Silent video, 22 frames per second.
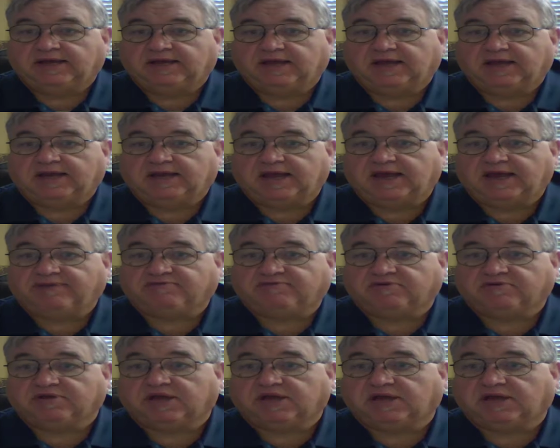And
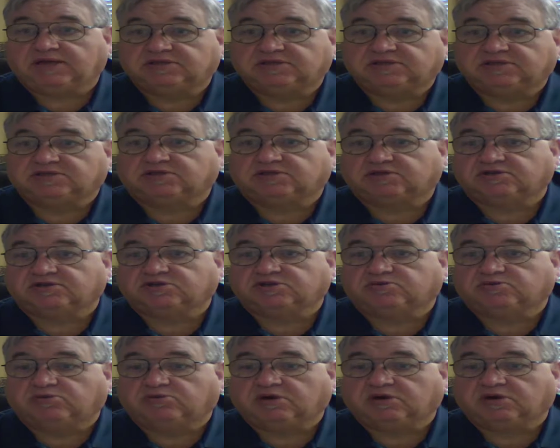after that is a
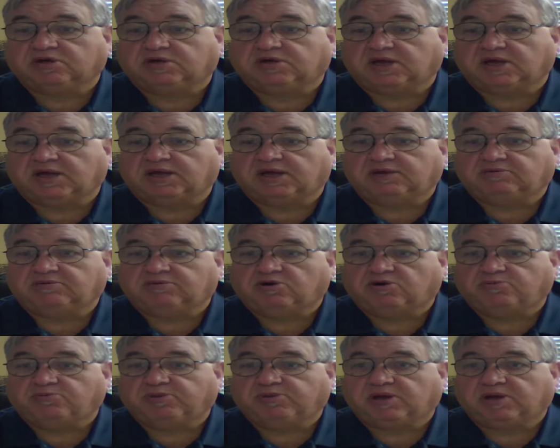church work day. We're
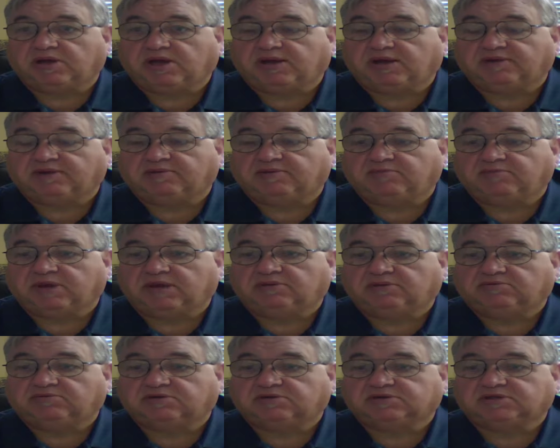hoping a lot of the
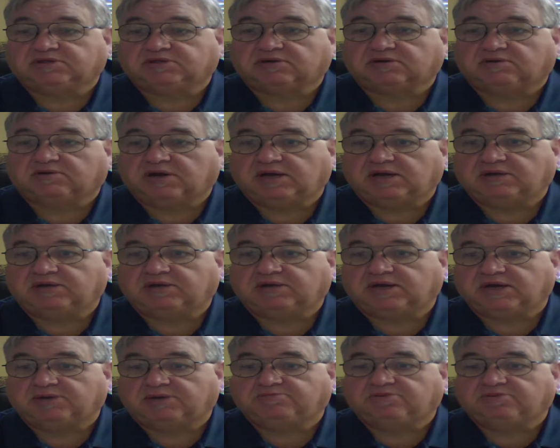men will stick around and
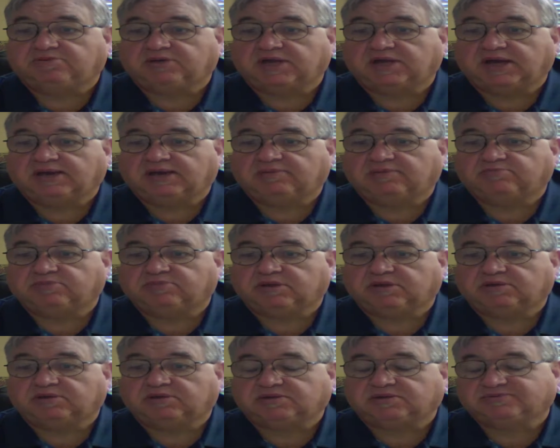help with that.
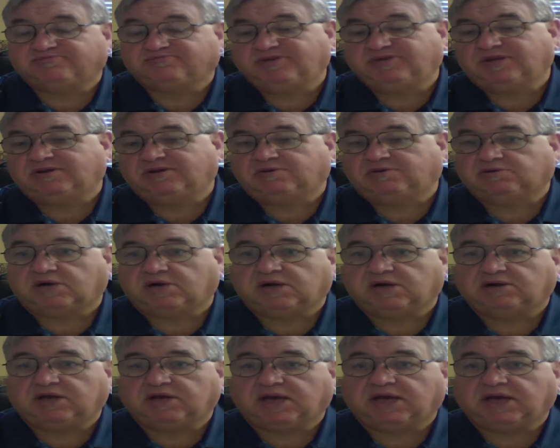But,
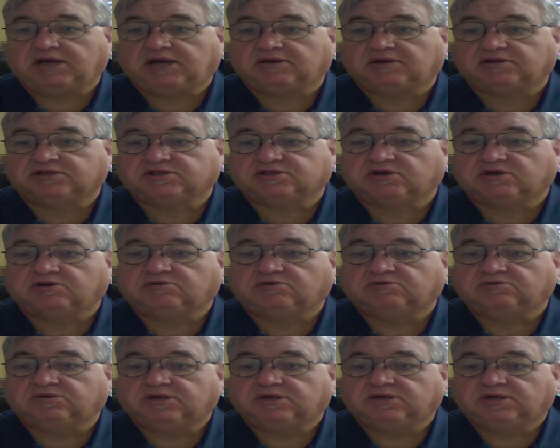around 8 or
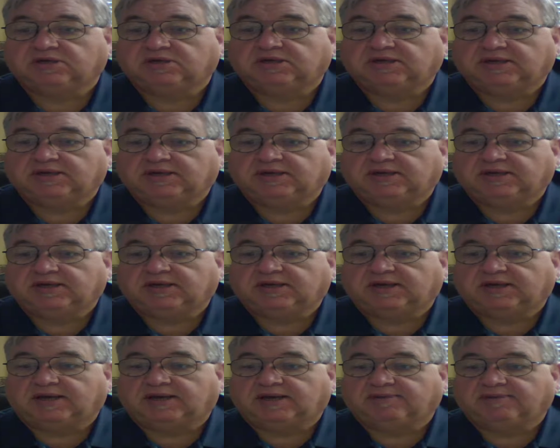so,
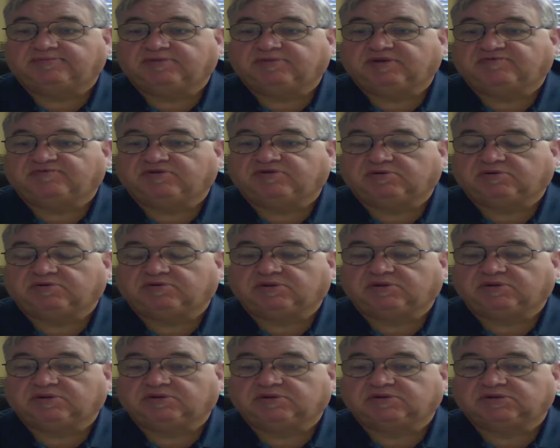if you
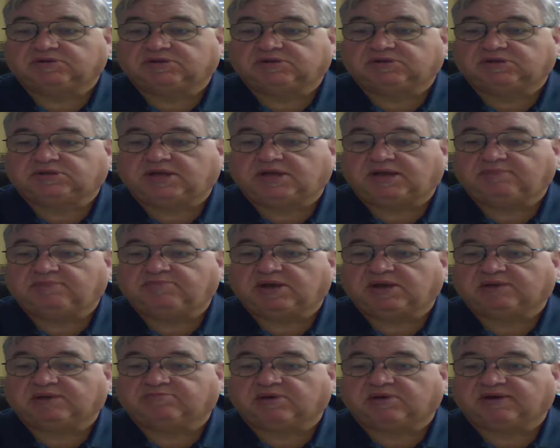can't
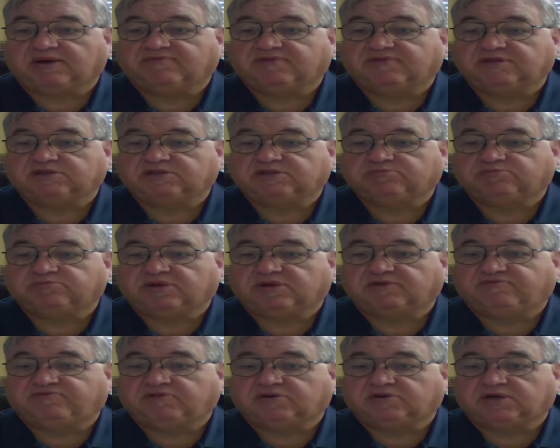make breakfast, but
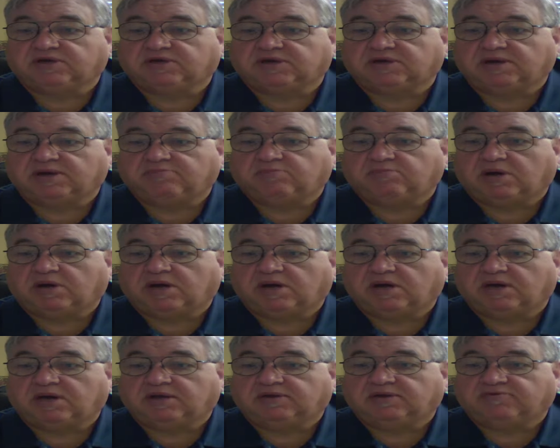if you can come
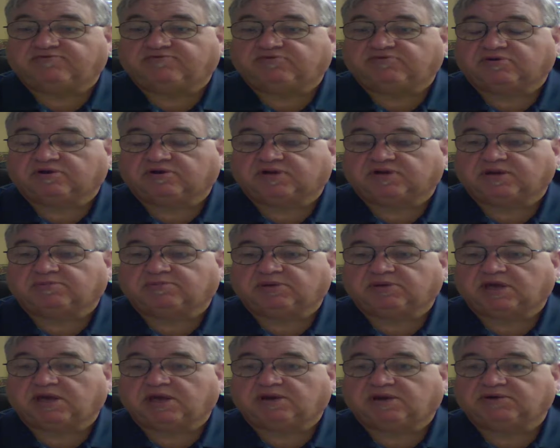by for a
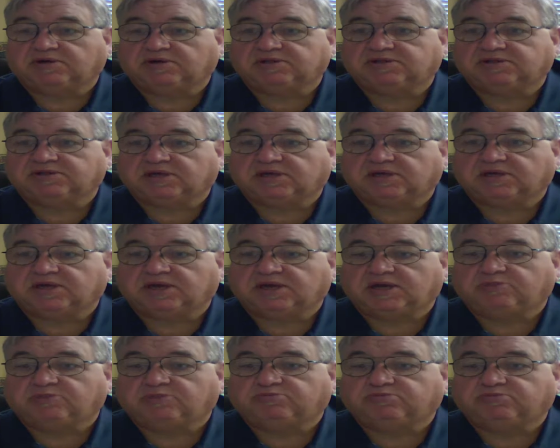couple hours and
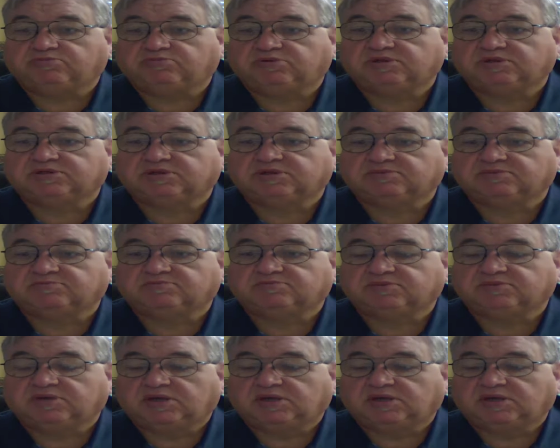help with some